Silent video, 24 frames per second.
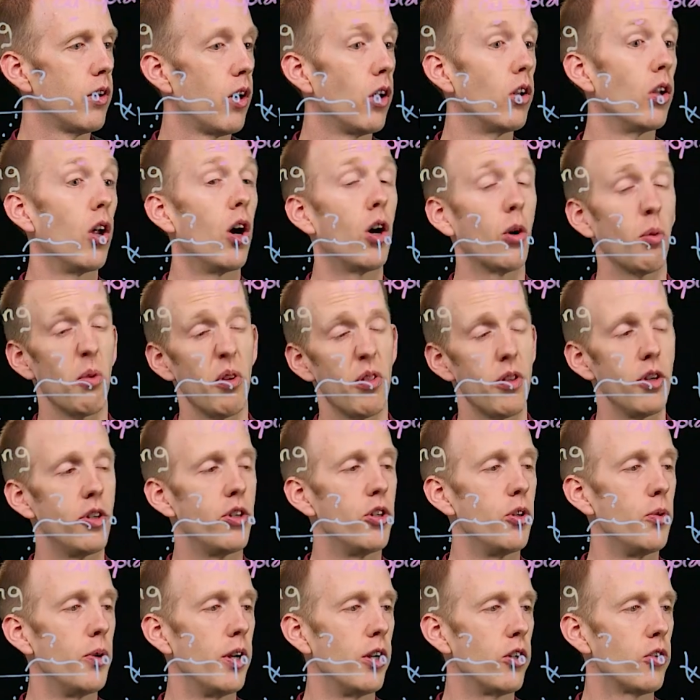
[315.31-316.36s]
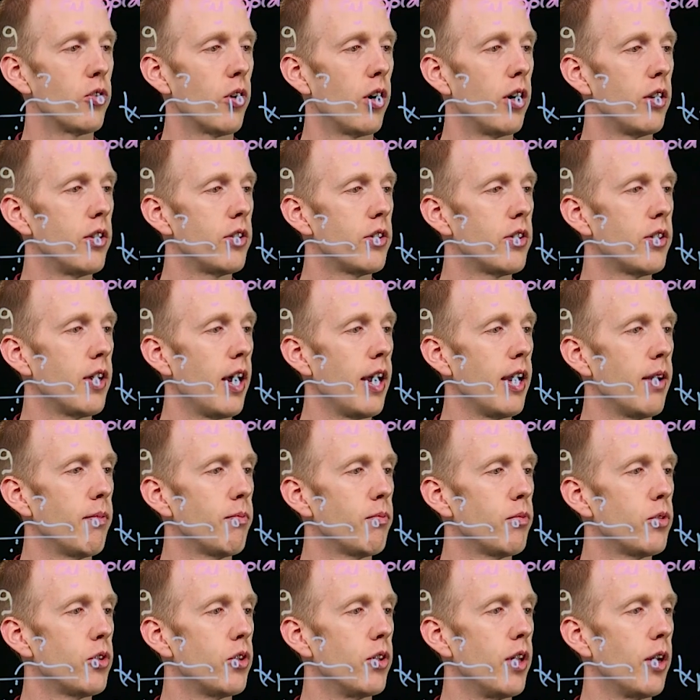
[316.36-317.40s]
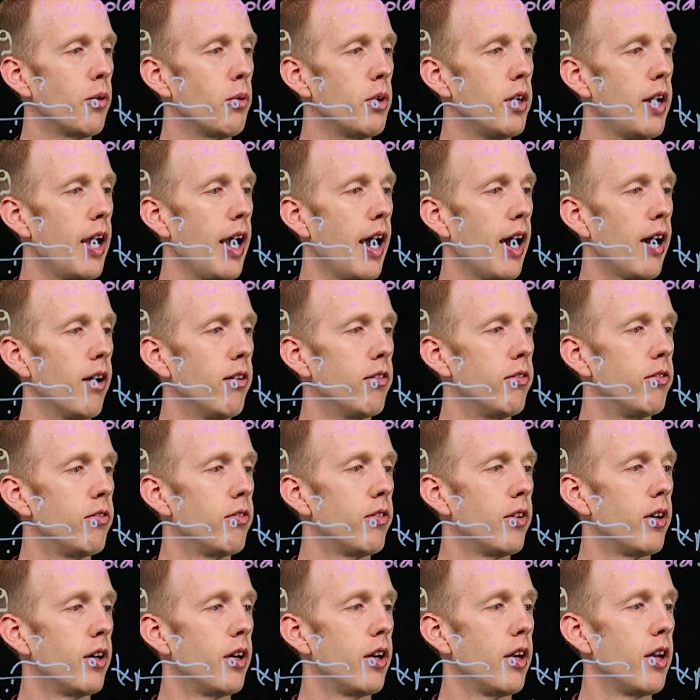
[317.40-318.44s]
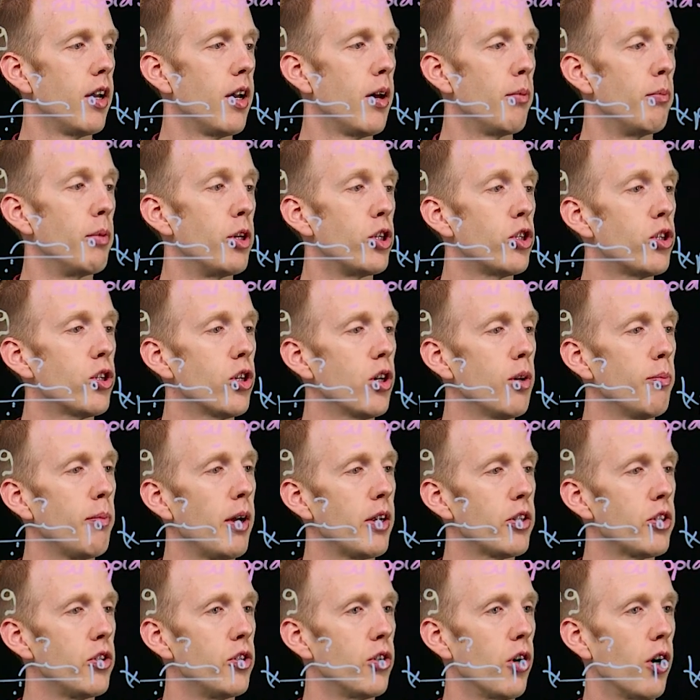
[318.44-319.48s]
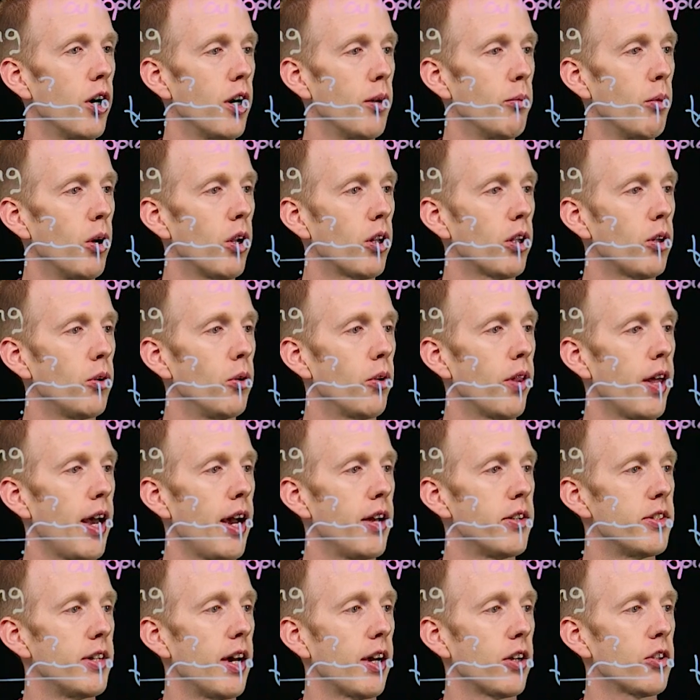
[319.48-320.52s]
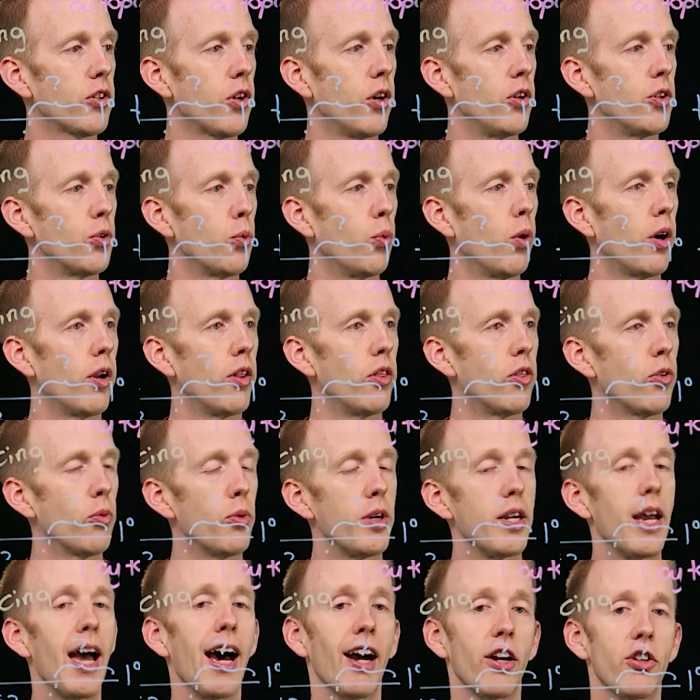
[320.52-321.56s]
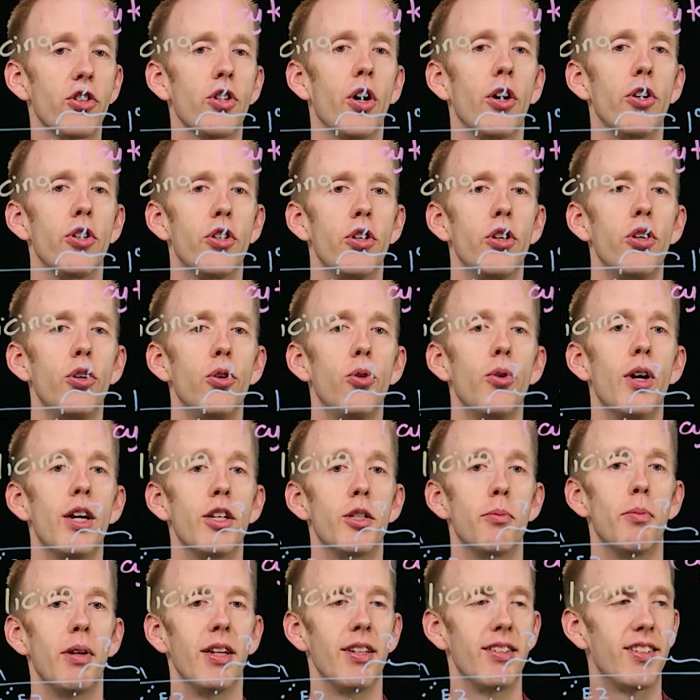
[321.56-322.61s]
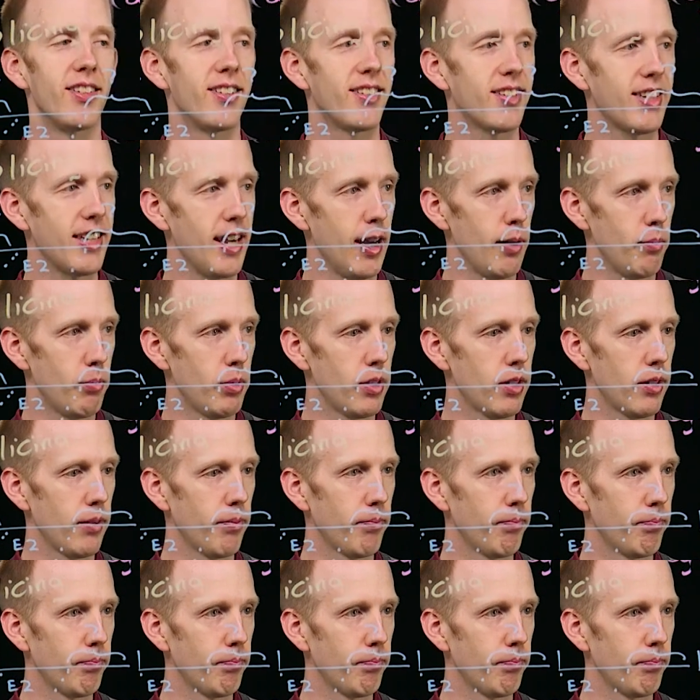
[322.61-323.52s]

along with the two introns, say. So then we'd have a mature messenger RNA molecule that has exons 1 and 3. Exon 2 has been skipped,